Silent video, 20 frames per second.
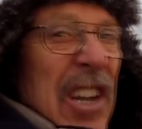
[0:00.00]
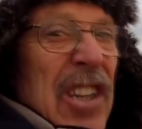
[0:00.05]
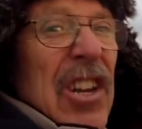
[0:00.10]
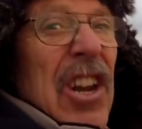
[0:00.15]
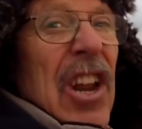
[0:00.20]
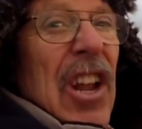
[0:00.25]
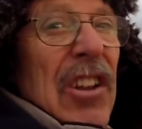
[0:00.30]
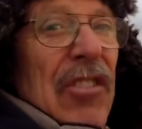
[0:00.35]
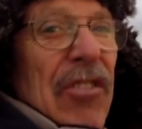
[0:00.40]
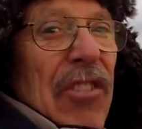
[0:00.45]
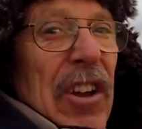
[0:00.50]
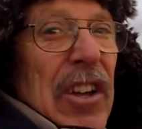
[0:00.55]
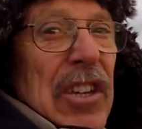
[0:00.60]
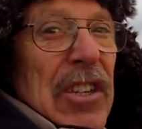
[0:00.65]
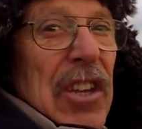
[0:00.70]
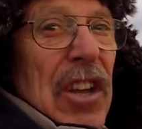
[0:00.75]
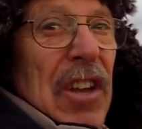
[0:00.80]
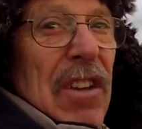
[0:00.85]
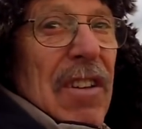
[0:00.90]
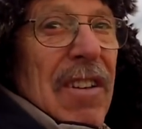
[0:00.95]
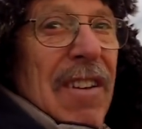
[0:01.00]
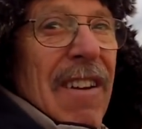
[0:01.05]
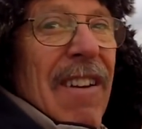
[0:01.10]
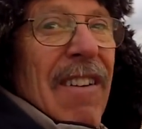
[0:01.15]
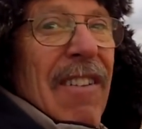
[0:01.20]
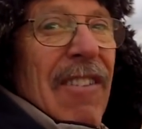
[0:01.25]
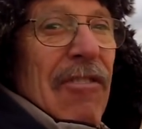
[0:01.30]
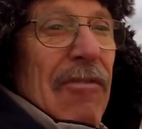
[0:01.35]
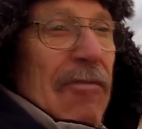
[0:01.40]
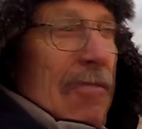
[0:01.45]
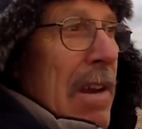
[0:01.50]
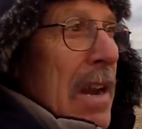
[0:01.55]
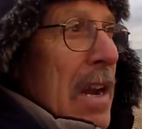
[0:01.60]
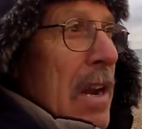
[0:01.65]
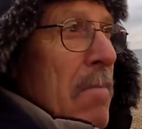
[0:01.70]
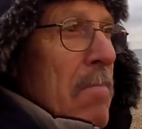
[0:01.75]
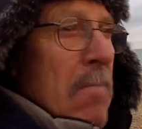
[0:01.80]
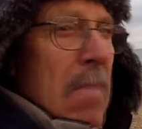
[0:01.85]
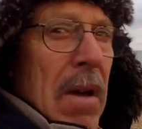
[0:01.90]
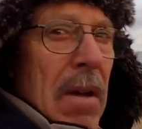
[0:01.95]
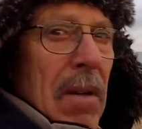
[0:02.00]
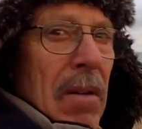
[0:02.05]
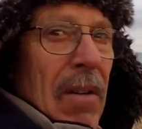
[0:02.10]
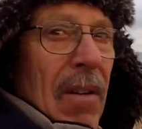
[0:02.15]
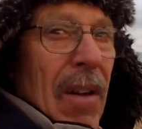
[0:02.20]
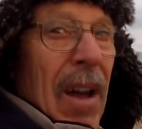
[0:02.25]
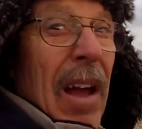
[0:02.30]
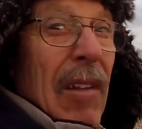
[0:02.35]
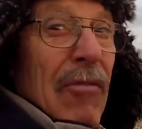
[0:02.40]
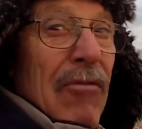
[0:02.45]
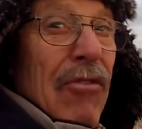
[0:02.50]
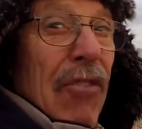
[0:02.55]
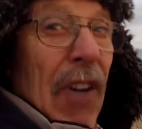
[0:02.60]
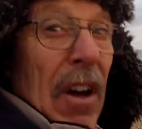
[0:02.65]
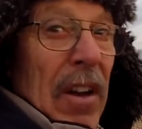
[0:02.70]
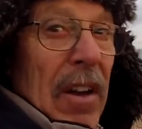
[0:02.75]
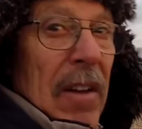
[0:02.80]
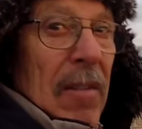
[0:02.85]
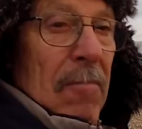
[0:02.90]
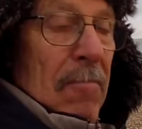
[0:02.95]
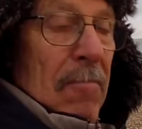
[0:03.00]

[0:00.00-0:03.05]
is, let's face it, freedom and fun.